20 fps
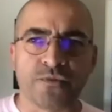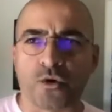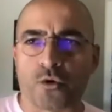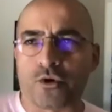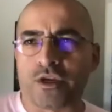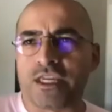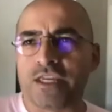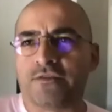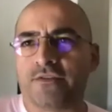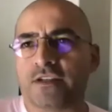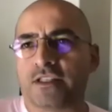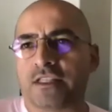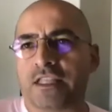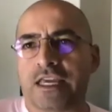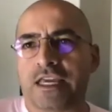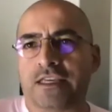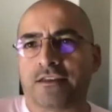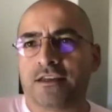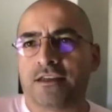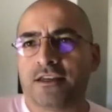or even
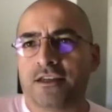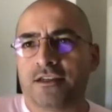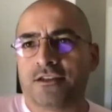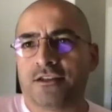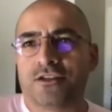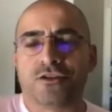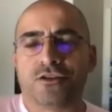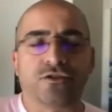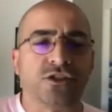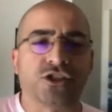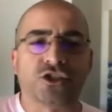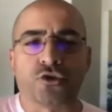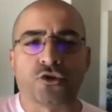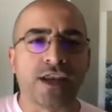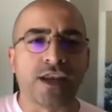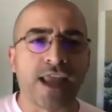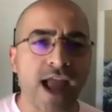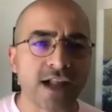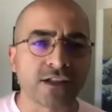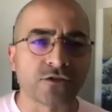like, the
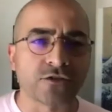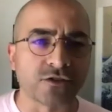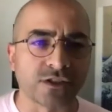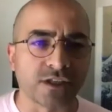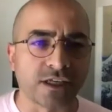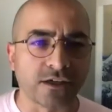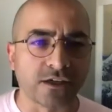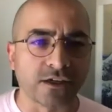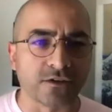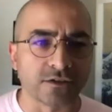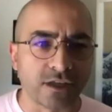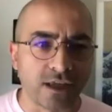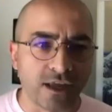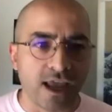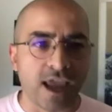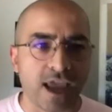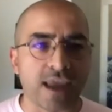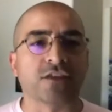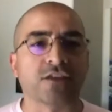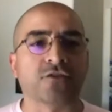Screen Actors Guild,
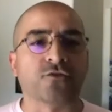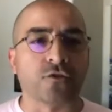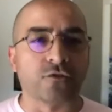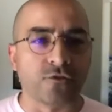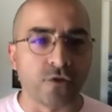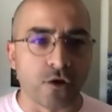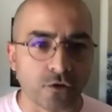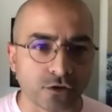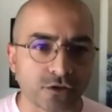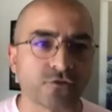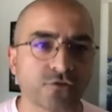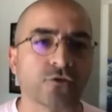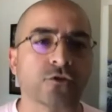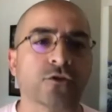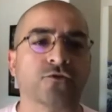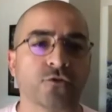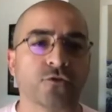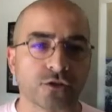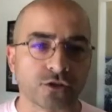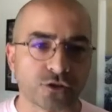and it's for votes
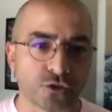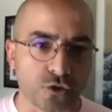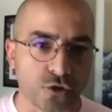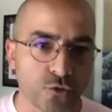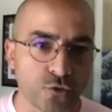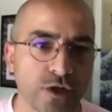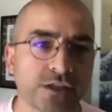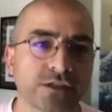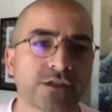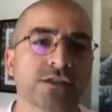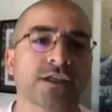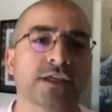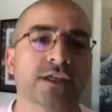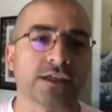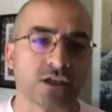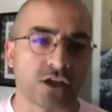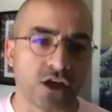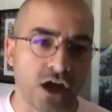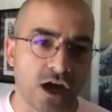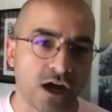for a certain reason to get
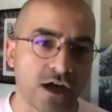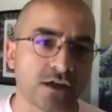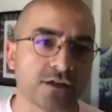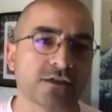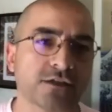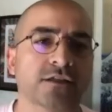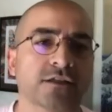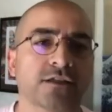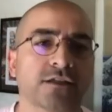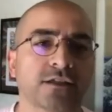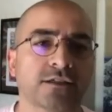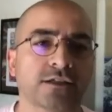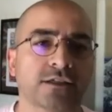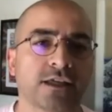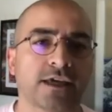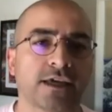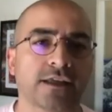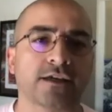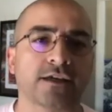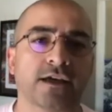a cause and to
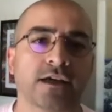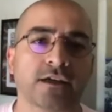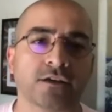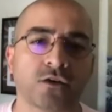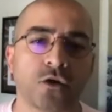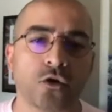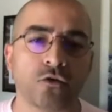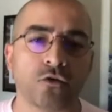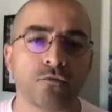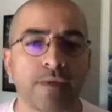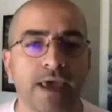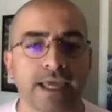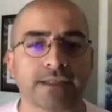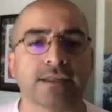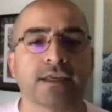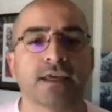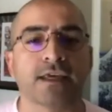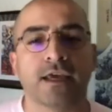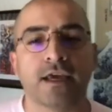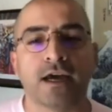get a goal met.